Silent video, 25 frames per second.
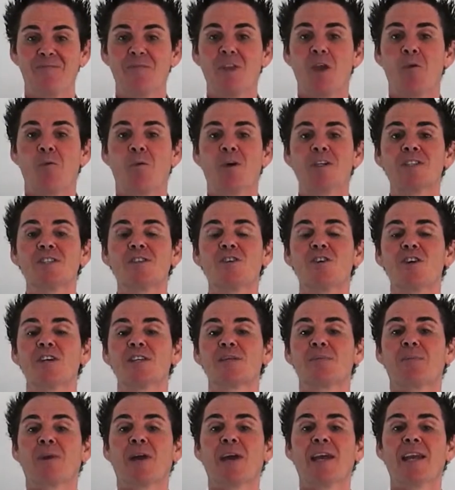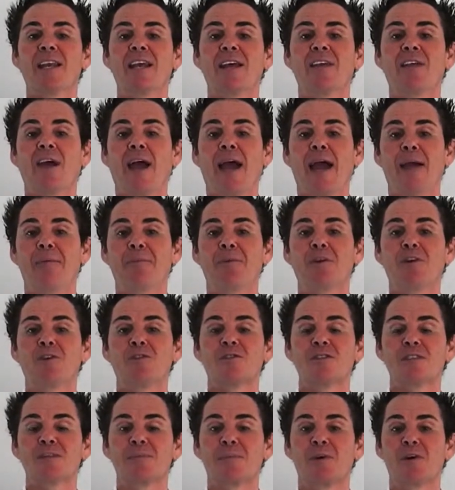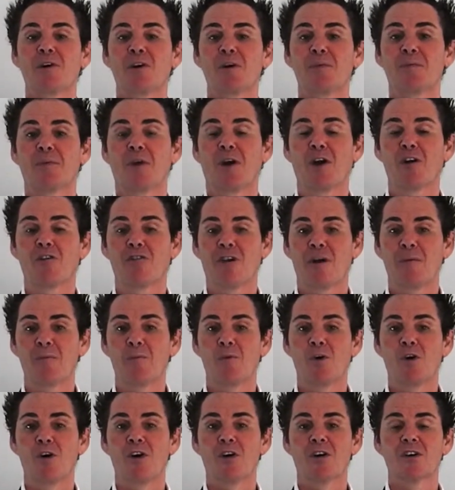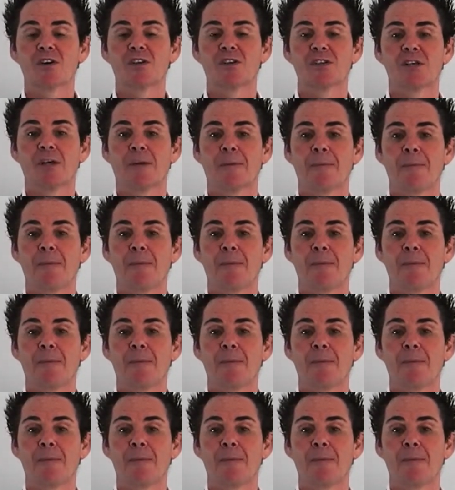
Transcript: Once I explain how the Happy Non-Smoker program works,